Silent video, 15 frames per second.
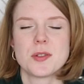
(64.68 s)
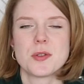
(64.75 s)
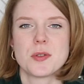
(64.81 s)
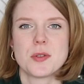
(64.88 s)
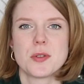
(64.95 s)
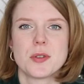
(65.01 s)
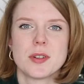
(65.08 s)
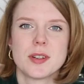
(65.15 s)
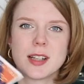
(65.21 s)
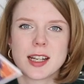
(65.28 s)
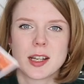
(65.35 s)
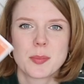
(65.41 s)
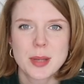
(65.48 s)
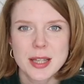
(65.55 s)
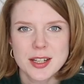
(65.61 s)
your
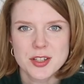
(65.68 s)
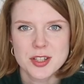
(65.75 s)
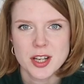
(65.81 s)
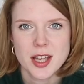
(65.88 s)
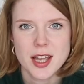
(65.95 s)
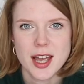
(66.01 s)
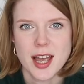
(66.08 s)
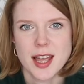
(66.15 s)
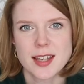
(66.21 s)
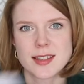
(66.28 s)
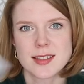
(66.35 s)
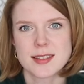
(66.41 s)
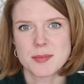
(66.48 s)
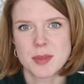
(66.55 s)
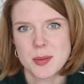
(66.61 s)
picture,
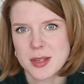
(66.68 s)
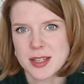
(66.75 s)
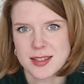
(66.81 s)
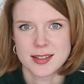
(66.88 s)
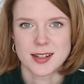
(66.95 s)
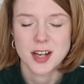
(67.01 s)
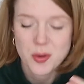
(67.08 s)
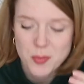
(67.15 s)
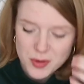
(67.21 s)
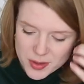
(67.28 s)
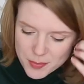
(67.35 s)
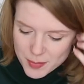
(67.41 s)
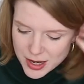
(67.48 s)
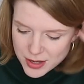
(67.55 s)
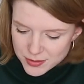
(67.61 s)
and maybe it doesn't come with a
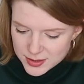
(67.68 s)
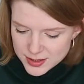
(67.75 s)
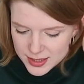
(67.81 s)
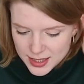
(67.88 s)
mount.